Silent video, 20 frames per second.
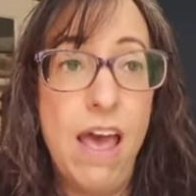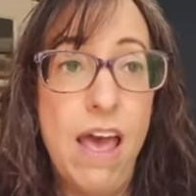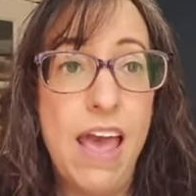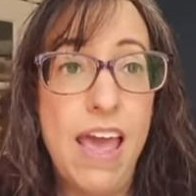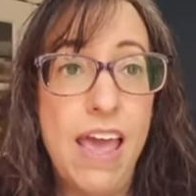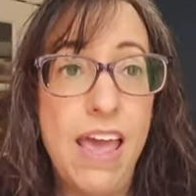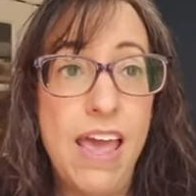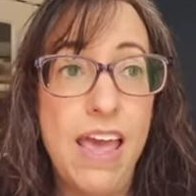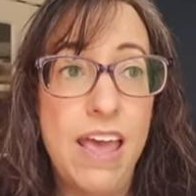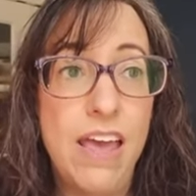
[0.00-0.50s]

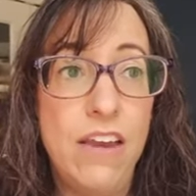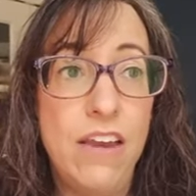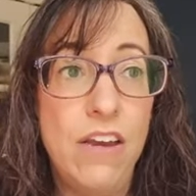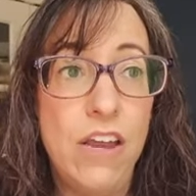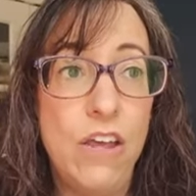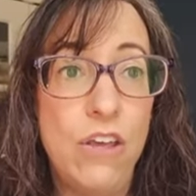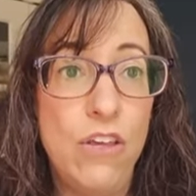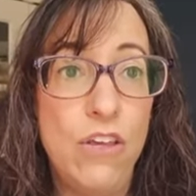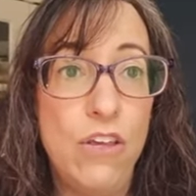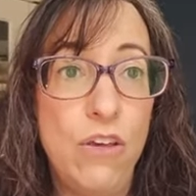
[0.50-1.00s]
and
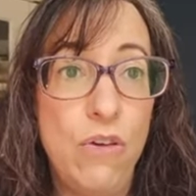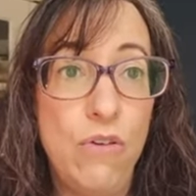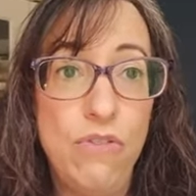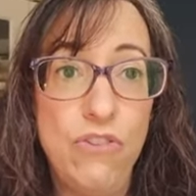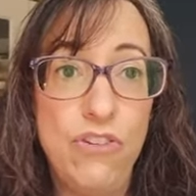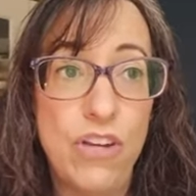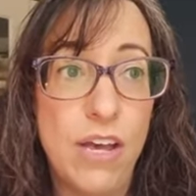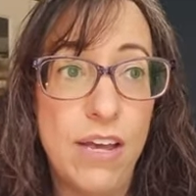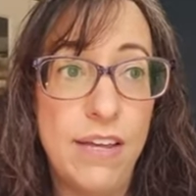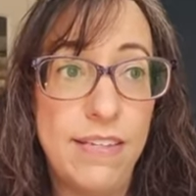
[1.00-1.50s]
you
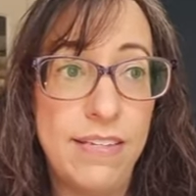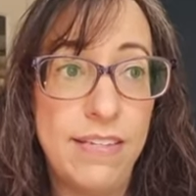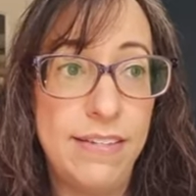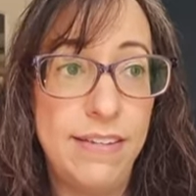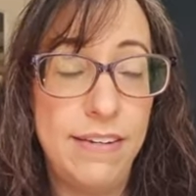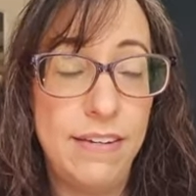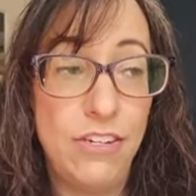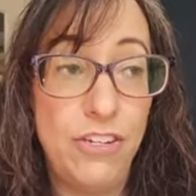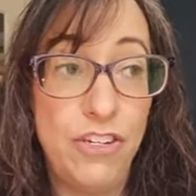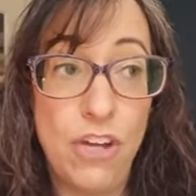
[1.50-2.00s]
just
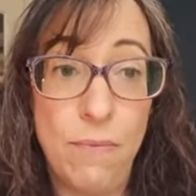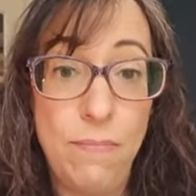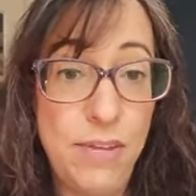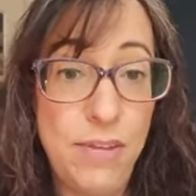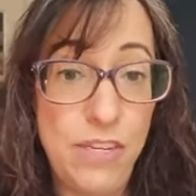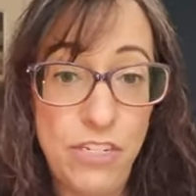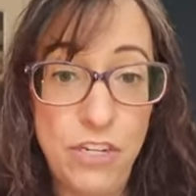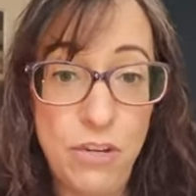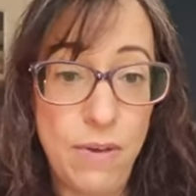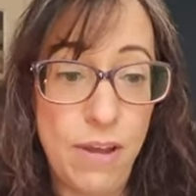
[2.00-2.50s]
jump
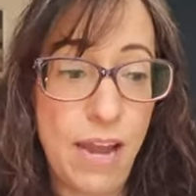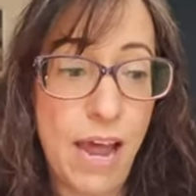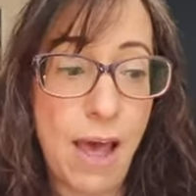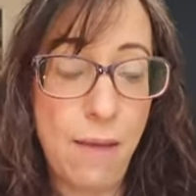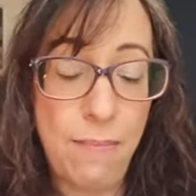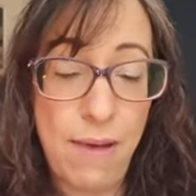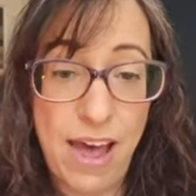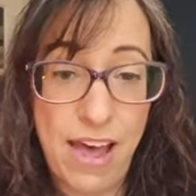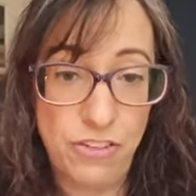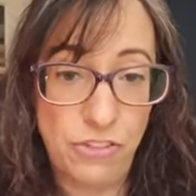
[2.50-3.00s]
into it
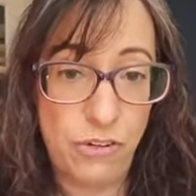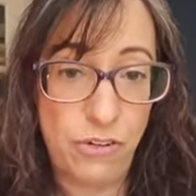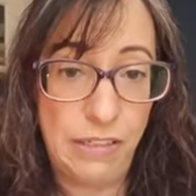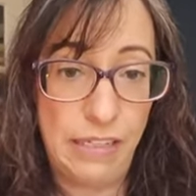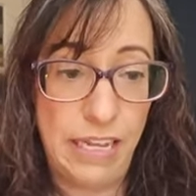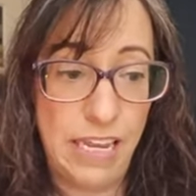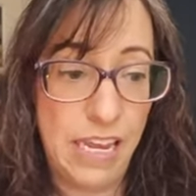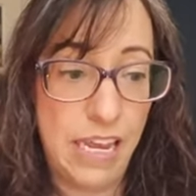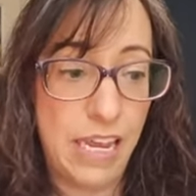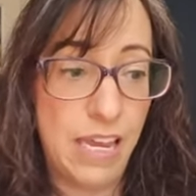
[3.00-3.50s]

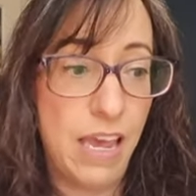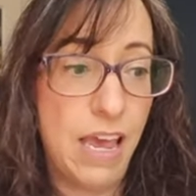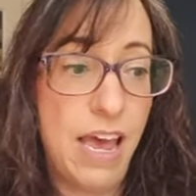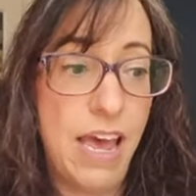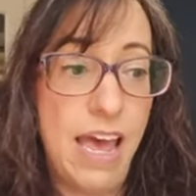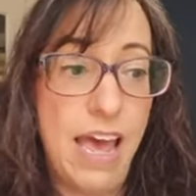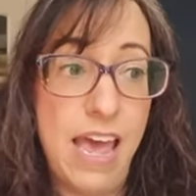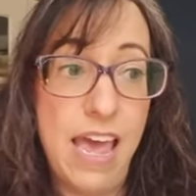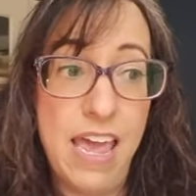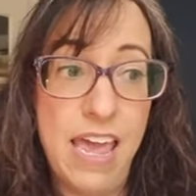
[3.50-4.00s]
haphazardly
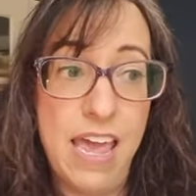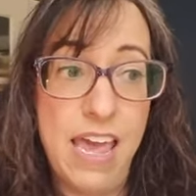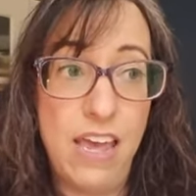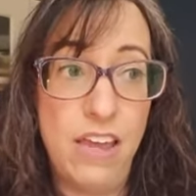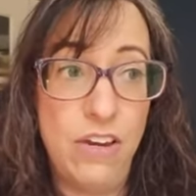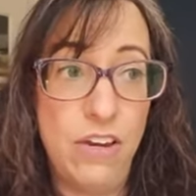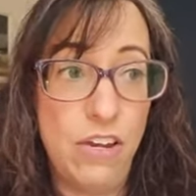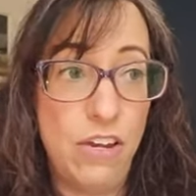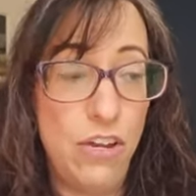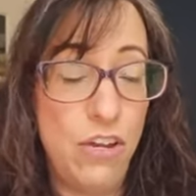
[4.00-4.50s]

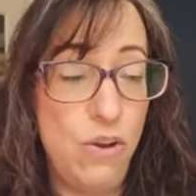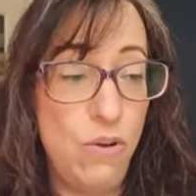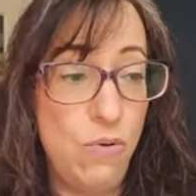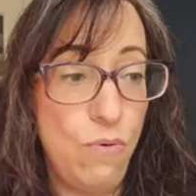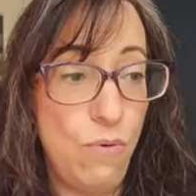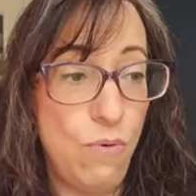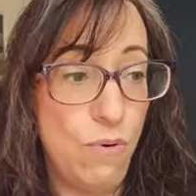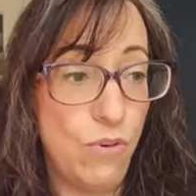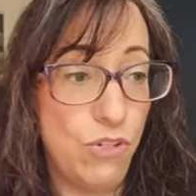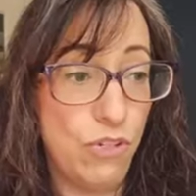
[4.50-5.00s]
and
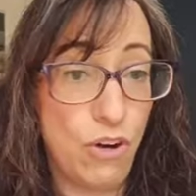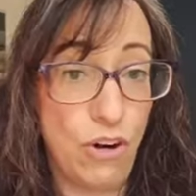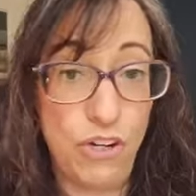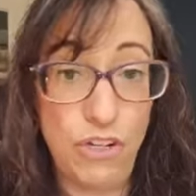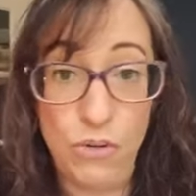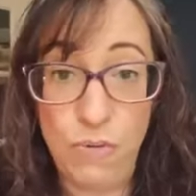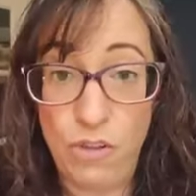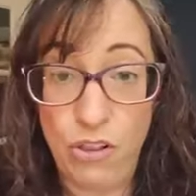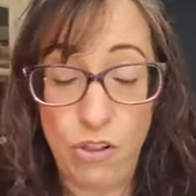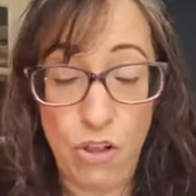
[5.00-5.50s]
you start
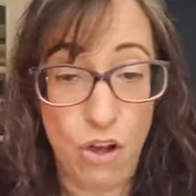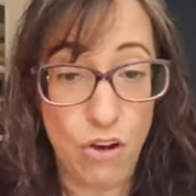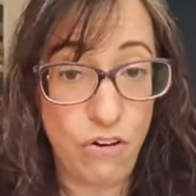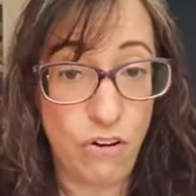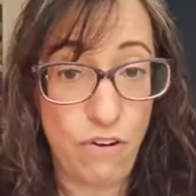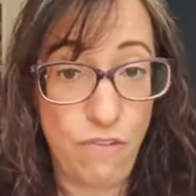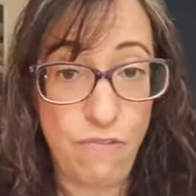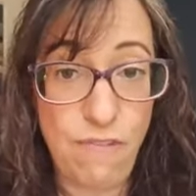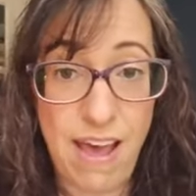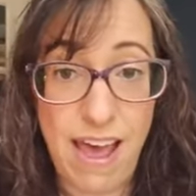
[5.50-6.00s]
doing
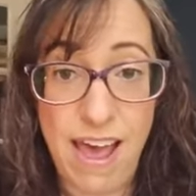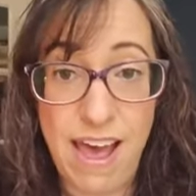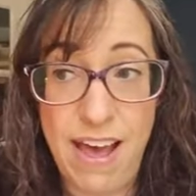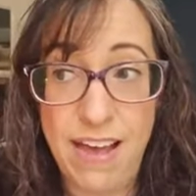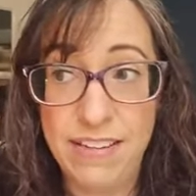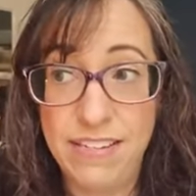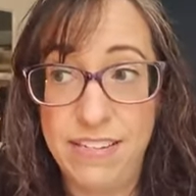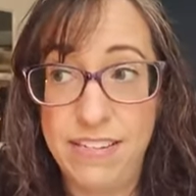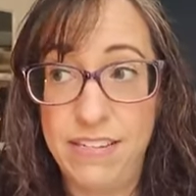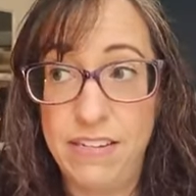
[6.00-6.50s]
longer
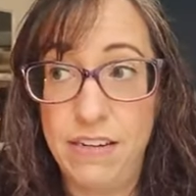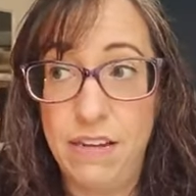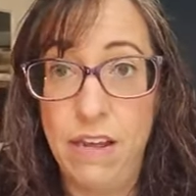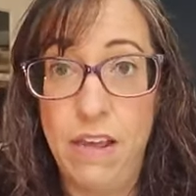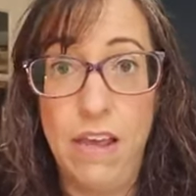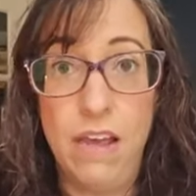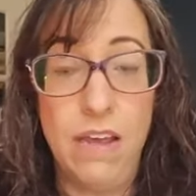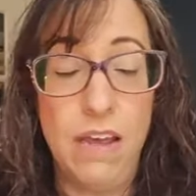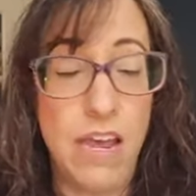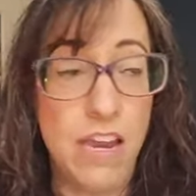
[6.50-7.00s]
fast
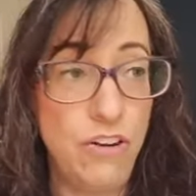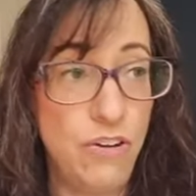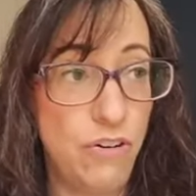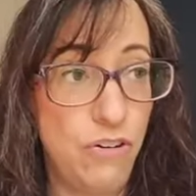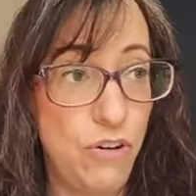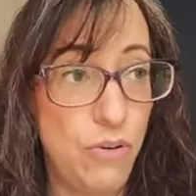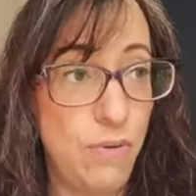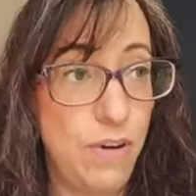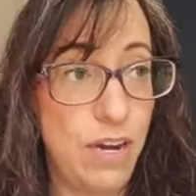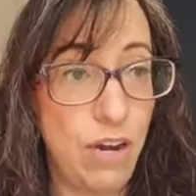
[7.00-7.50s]
and you're
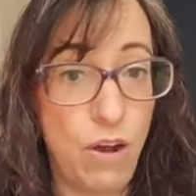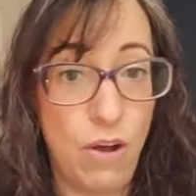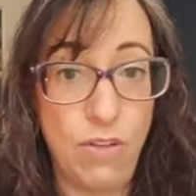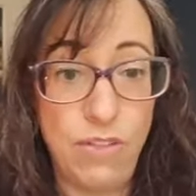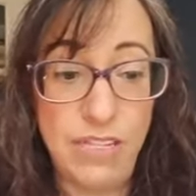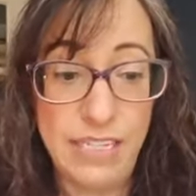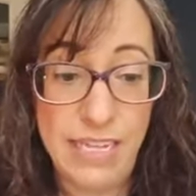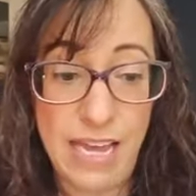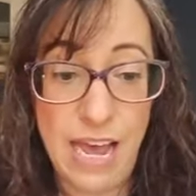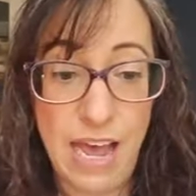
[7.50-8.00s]
doing it all
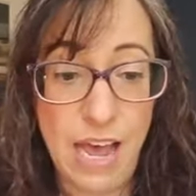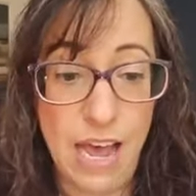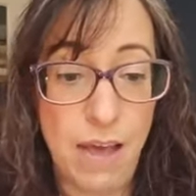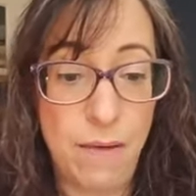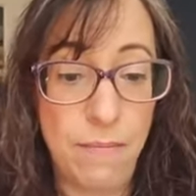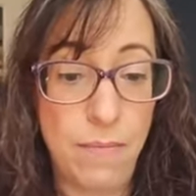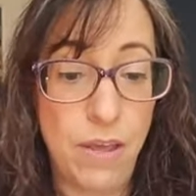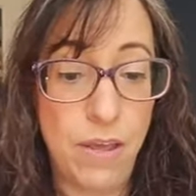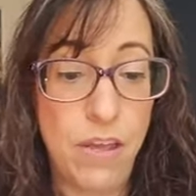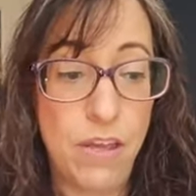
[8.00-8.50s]
the
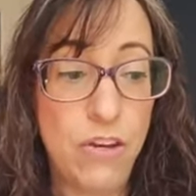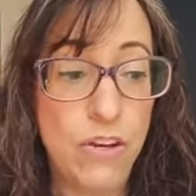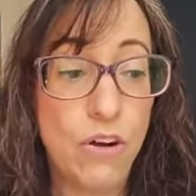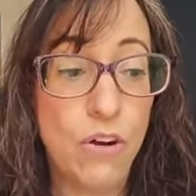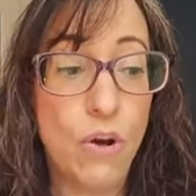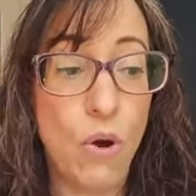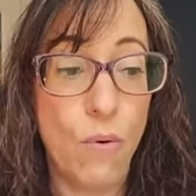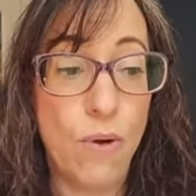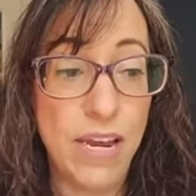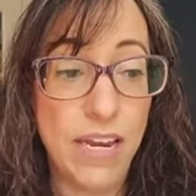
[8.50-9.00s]
time, you're
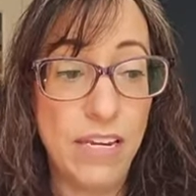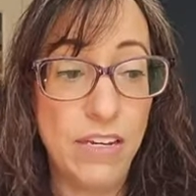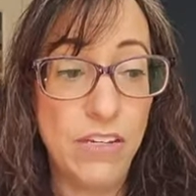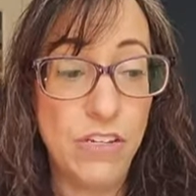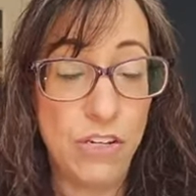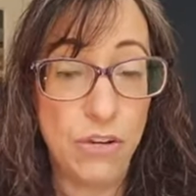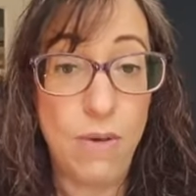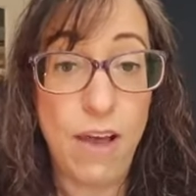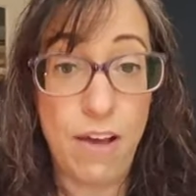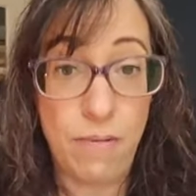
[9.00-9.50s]
going
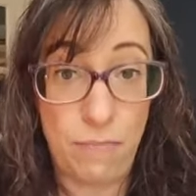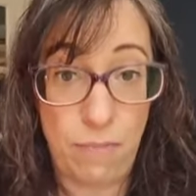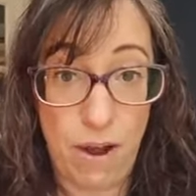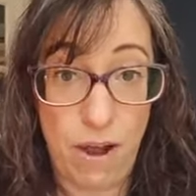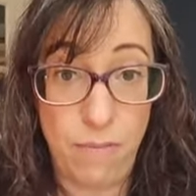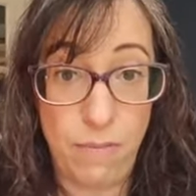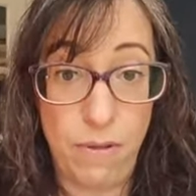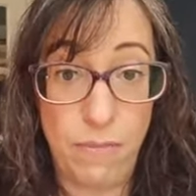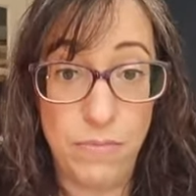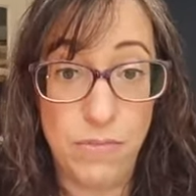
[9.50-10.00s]
to have
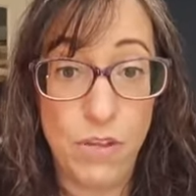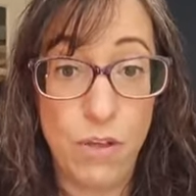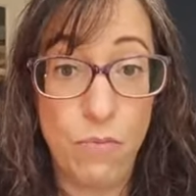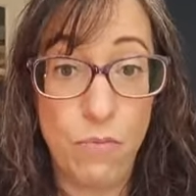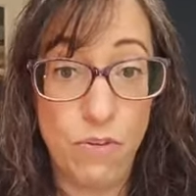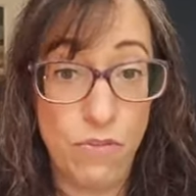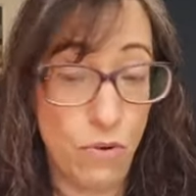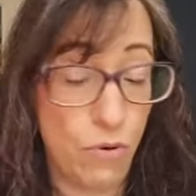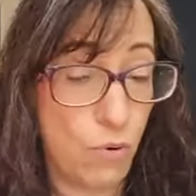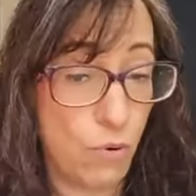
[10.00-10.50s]
problems
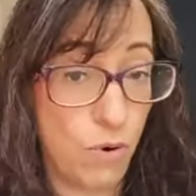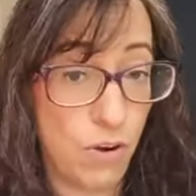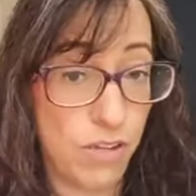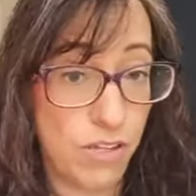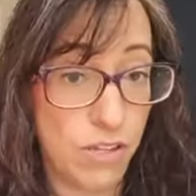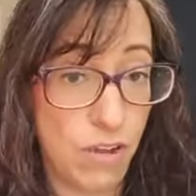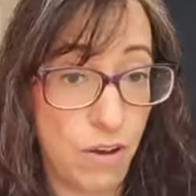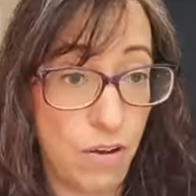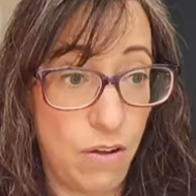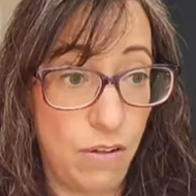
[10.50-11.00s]
with your
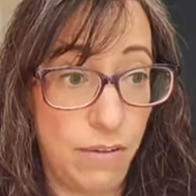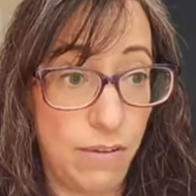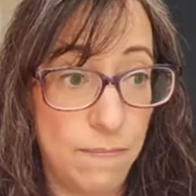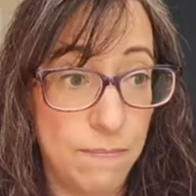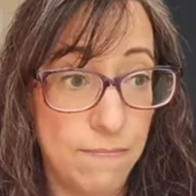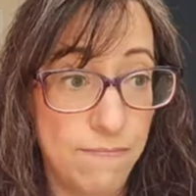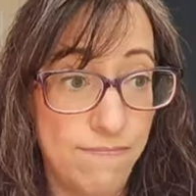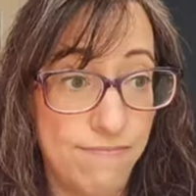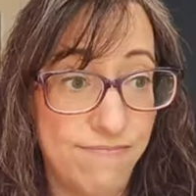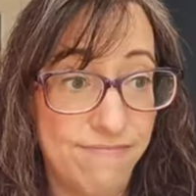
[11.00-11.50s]
cortisol
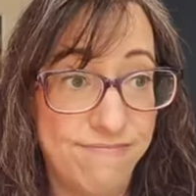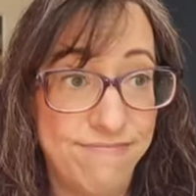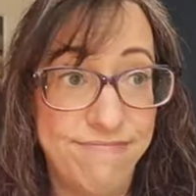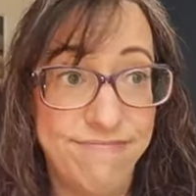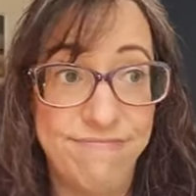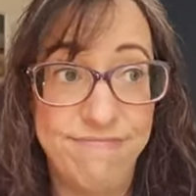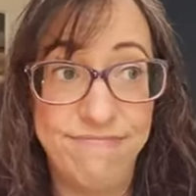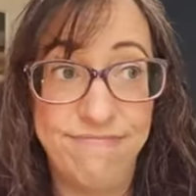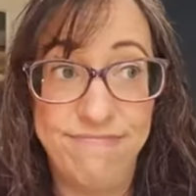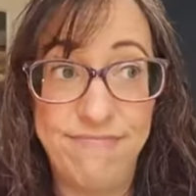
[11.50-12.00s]

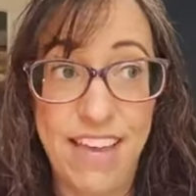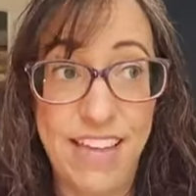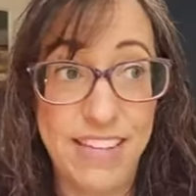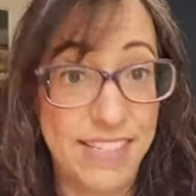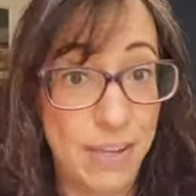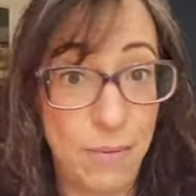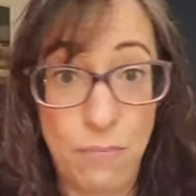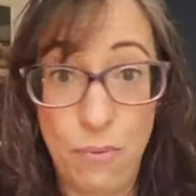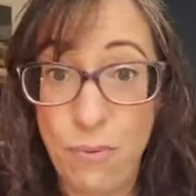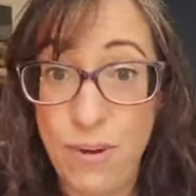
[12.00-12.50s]
at
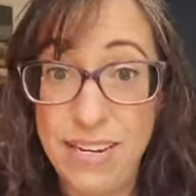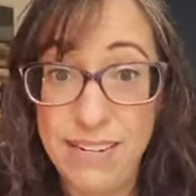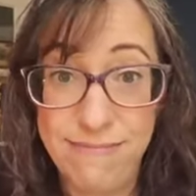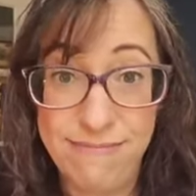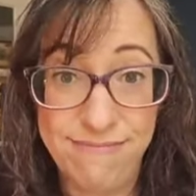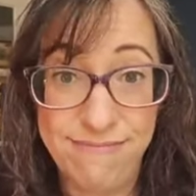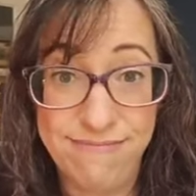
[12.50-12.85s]
some point.